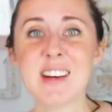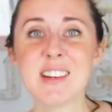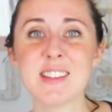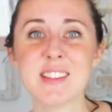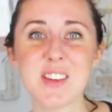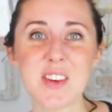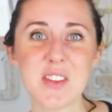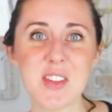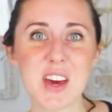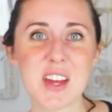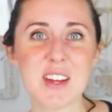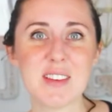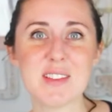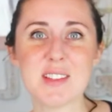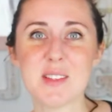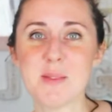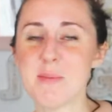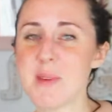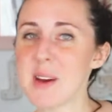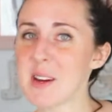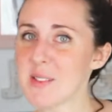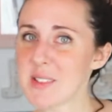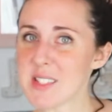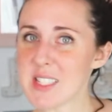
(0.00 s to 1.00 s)
so I thought it was
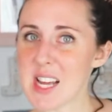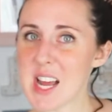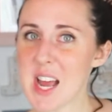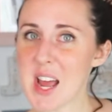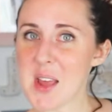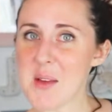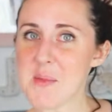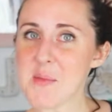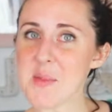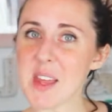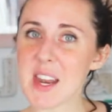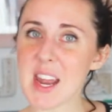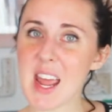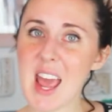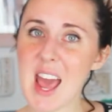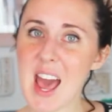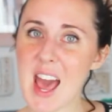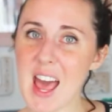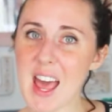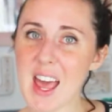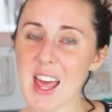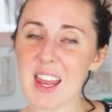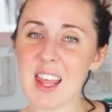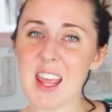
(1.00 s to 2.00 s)
about time that I
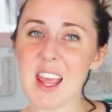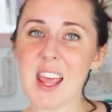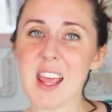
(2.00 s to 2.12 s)
add